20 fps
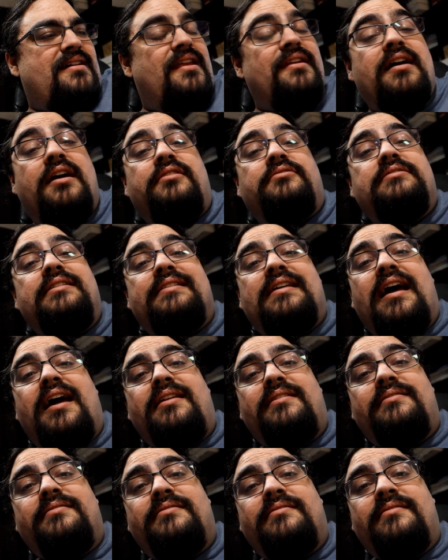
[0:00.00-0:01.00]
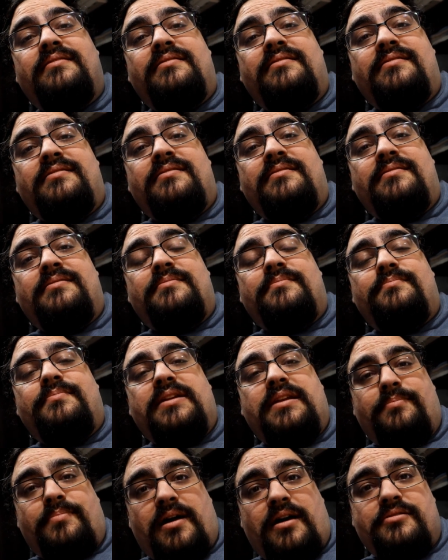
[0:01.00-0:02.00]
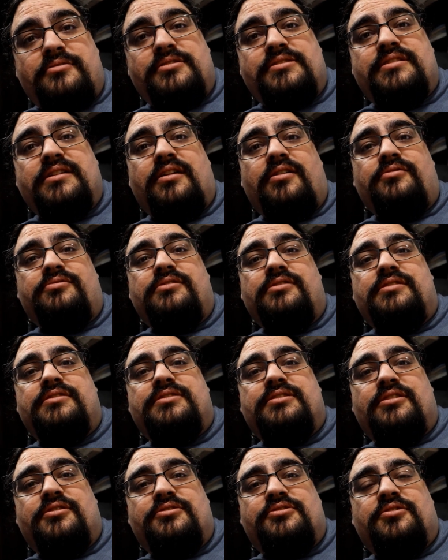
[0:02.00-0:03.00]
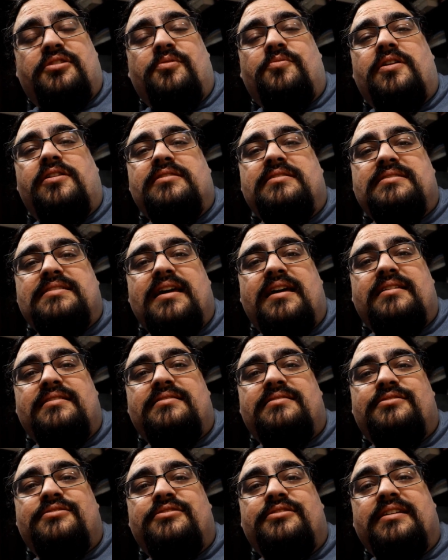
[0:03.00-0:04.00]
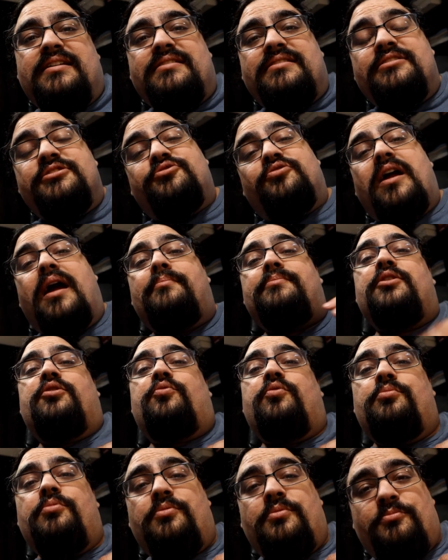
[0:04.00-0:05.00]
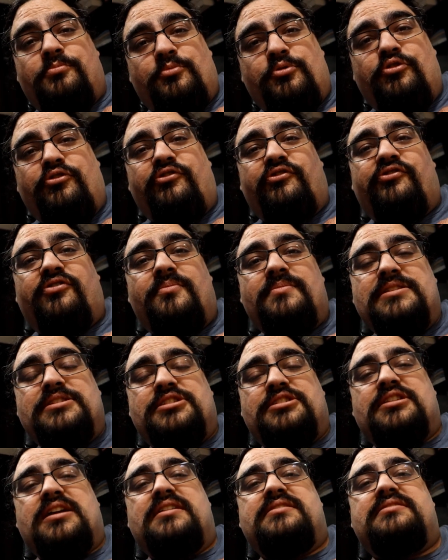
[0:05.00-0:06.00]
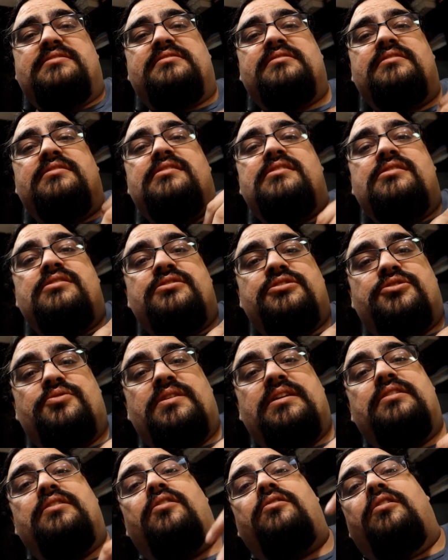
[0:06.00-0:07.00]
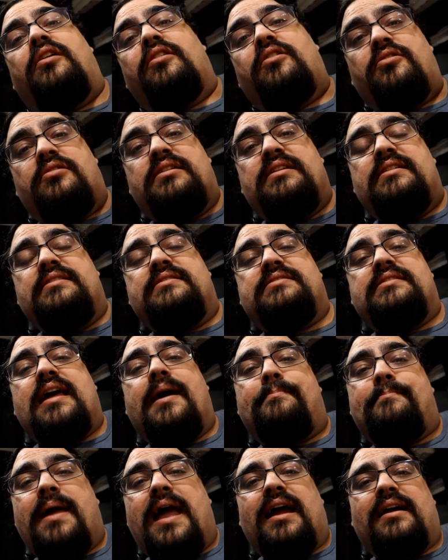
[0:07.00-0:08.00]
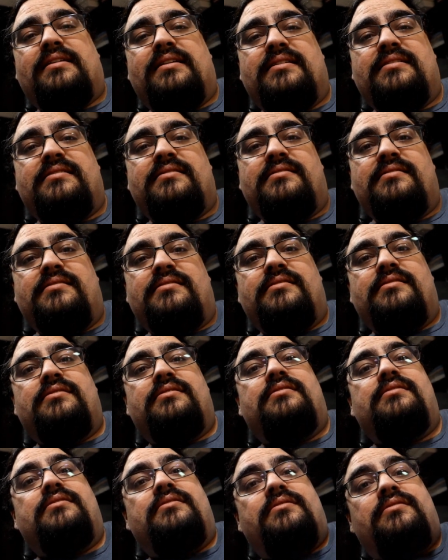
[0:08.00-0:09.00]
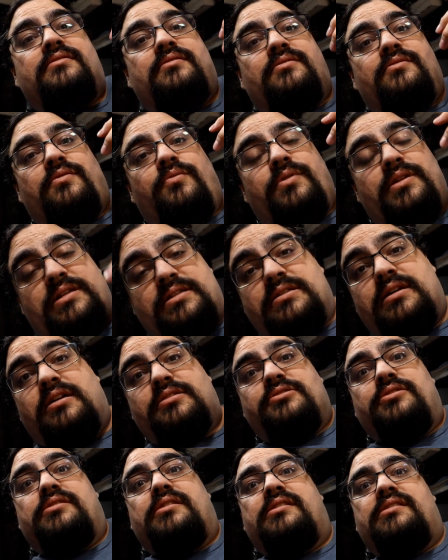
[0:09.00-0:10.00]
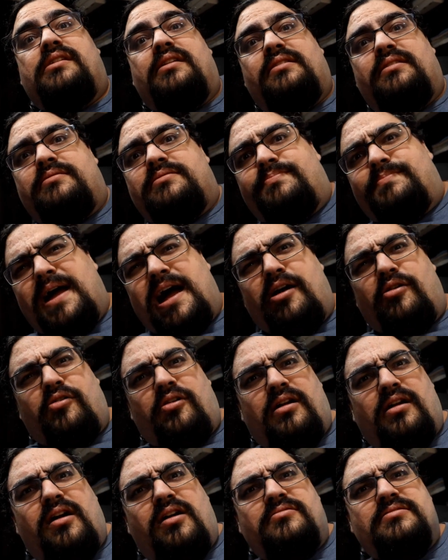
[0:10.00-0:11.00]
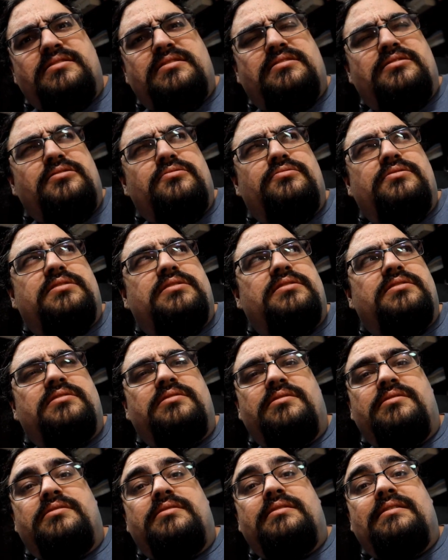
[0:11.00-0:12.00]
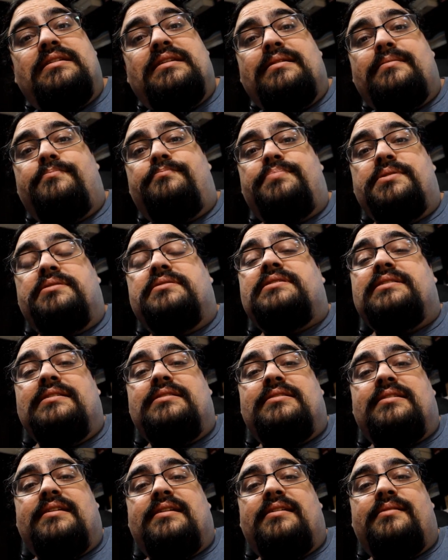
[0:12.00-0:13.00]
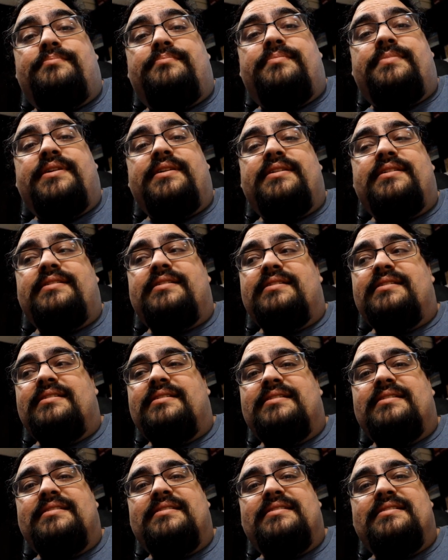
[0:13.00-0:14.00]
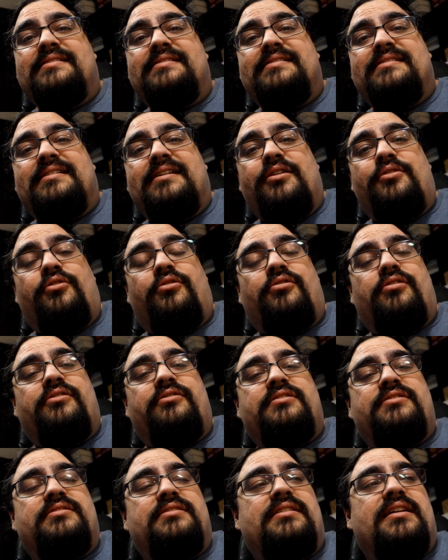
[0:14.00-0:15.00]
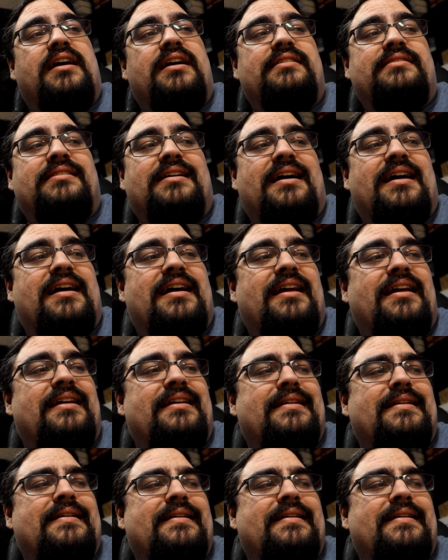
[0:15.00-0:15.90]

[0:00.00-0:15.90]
not only that, but he bothers to go through the surgery while he's at it to get the shrapnel removed from his chest, so he no longer needs that magnet, which is also the thing that's powering all his suits, built into him in order to not die.